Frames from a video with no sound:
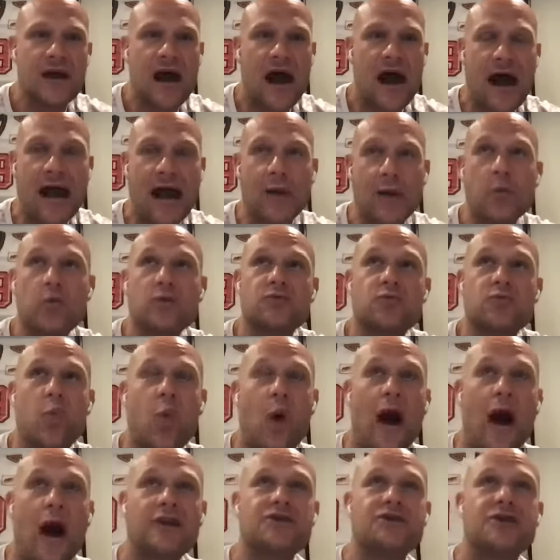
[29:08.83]
I was
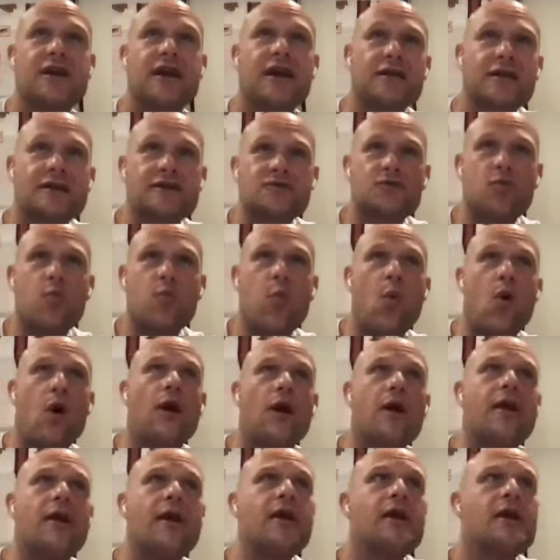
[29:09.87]
watching this
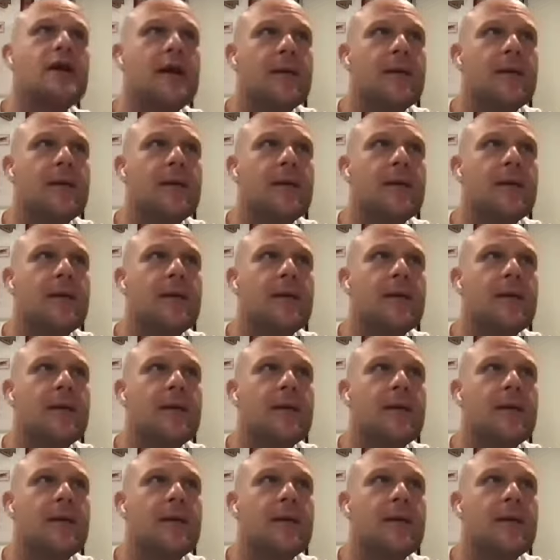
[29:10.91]
one